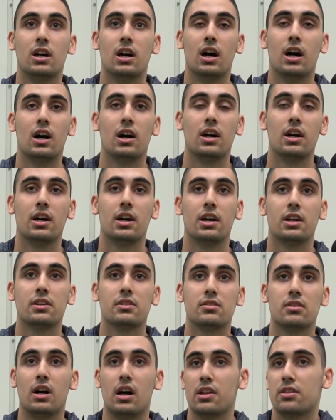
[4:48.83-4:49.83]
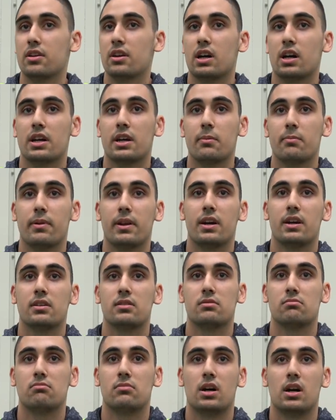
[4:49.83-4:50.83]
uh, and I think I can
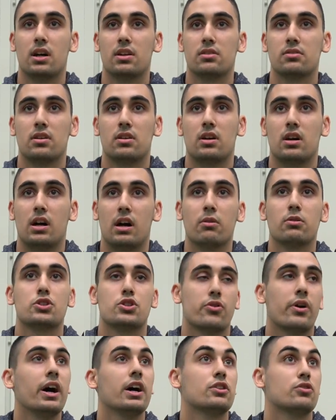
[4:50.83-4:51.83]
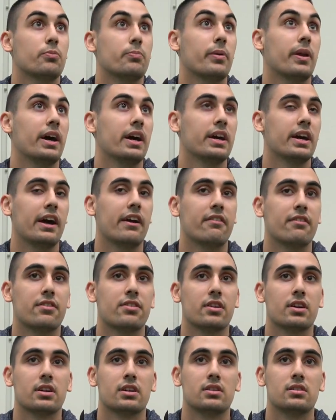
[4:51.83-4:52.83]
play. I I will try to play
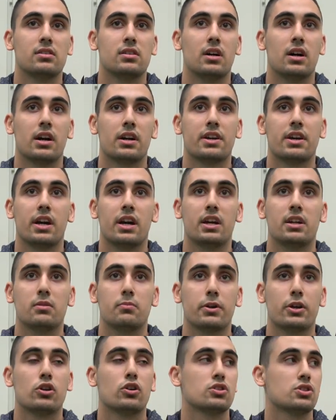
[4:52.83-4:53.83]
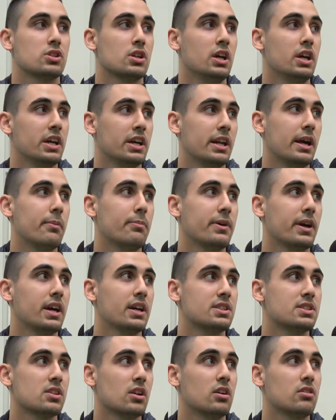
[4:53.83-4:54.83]
everything I can because in
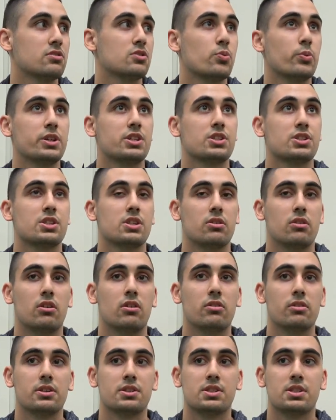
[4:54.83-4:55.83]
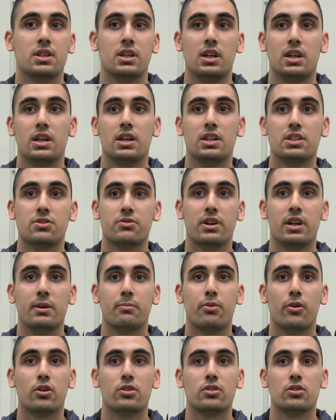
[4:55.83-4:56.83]
NBA it's a lot of switches. You know, it's it's really
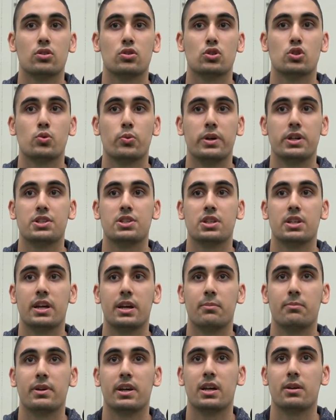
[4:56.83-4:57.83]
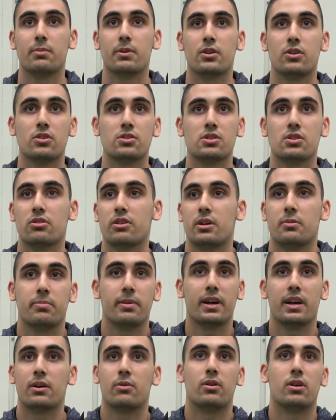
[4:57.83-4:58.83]
important to switch in NBA because you can
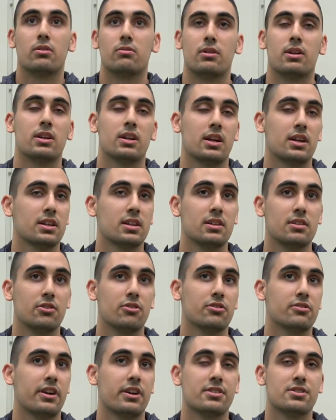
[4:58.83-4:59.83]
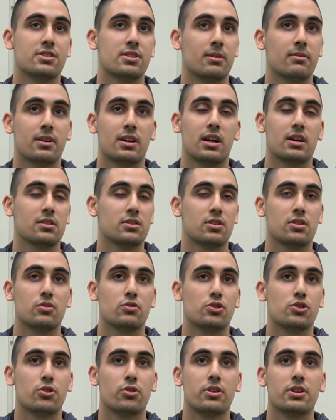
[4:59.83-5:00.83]
play one on one. Like there's some
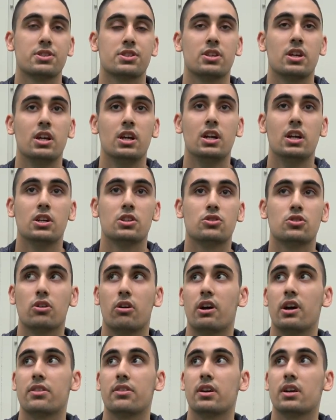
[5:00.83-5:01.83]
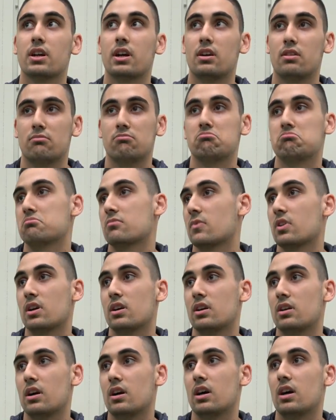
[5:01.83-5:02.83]
good shooters, so I think I,
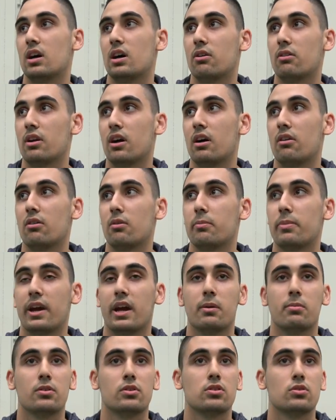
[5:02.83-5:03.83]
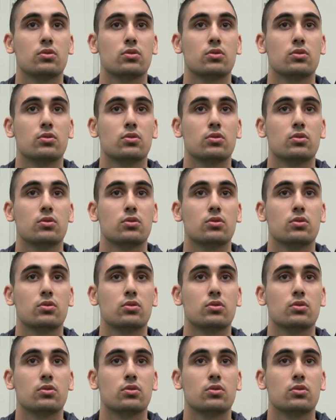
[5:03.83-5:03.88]
uh, I will be able